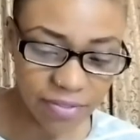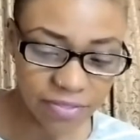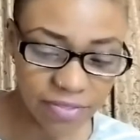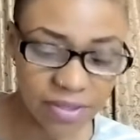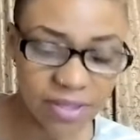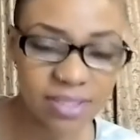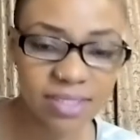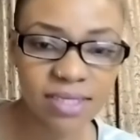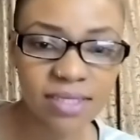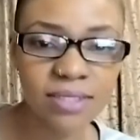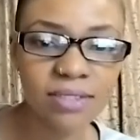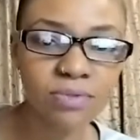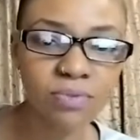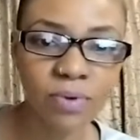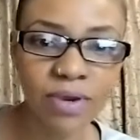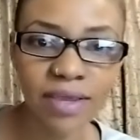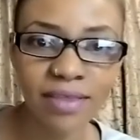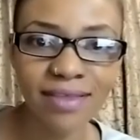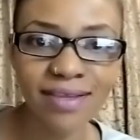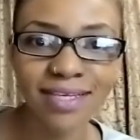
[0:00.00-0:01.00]
this is
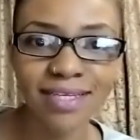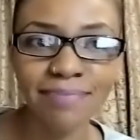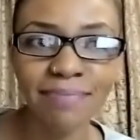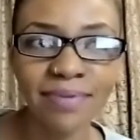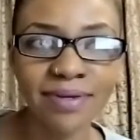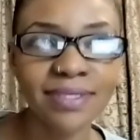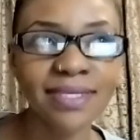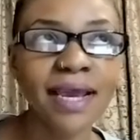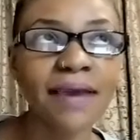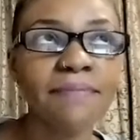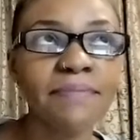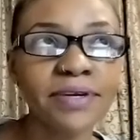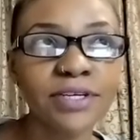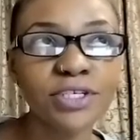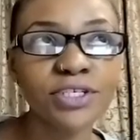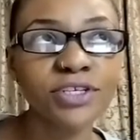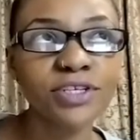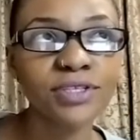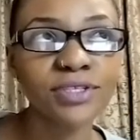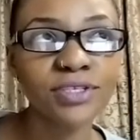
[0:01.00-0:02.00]
where the
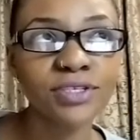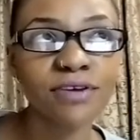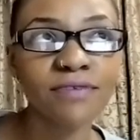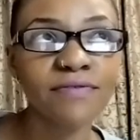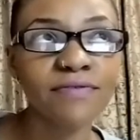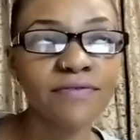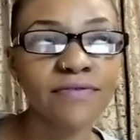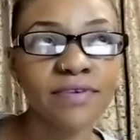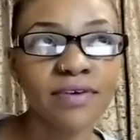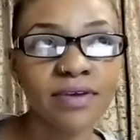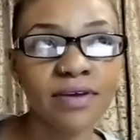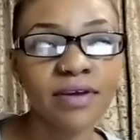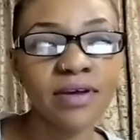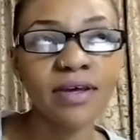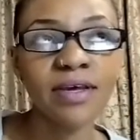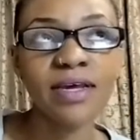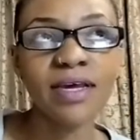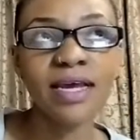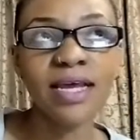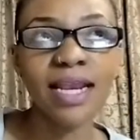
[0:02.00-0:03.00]
dimensions of
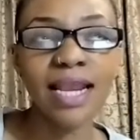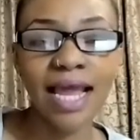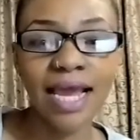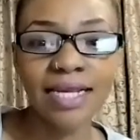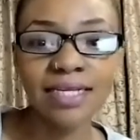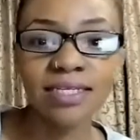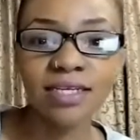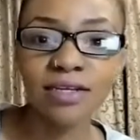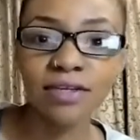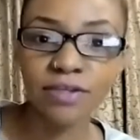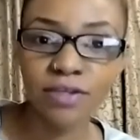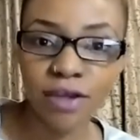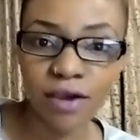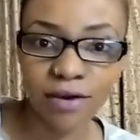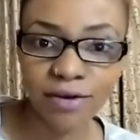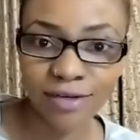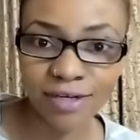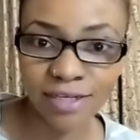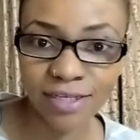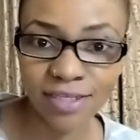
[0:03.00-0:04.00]
light and
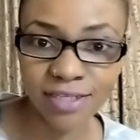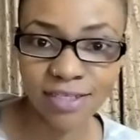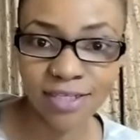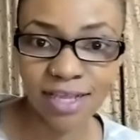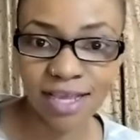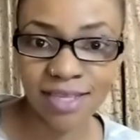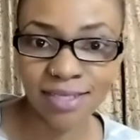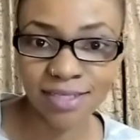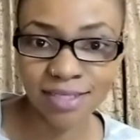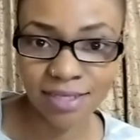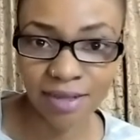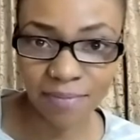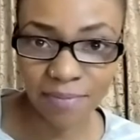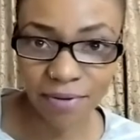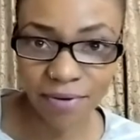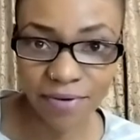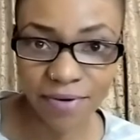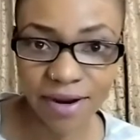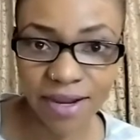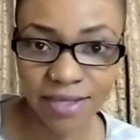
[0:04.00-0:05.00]
darkness are
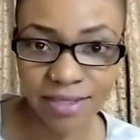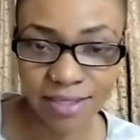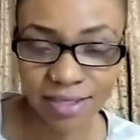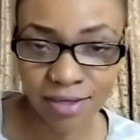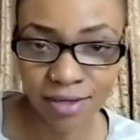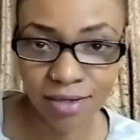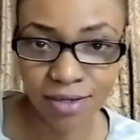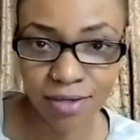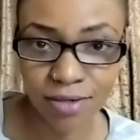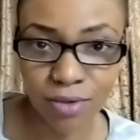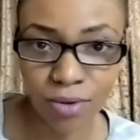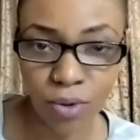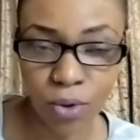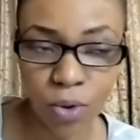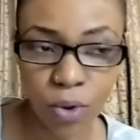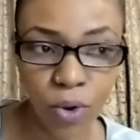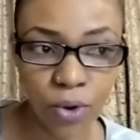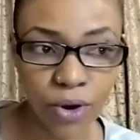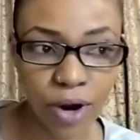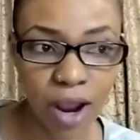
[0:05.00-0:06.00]
separated
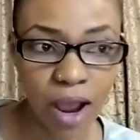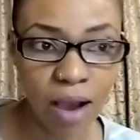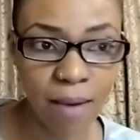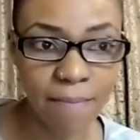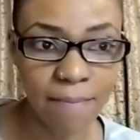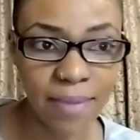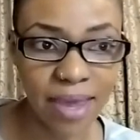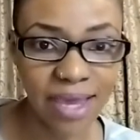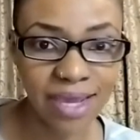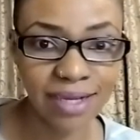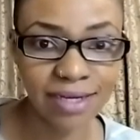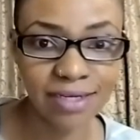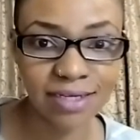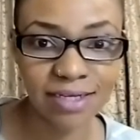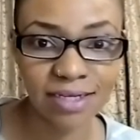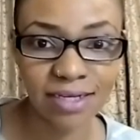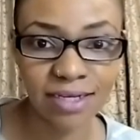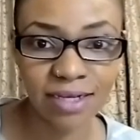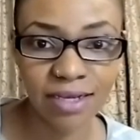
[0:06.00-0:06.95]
or are made,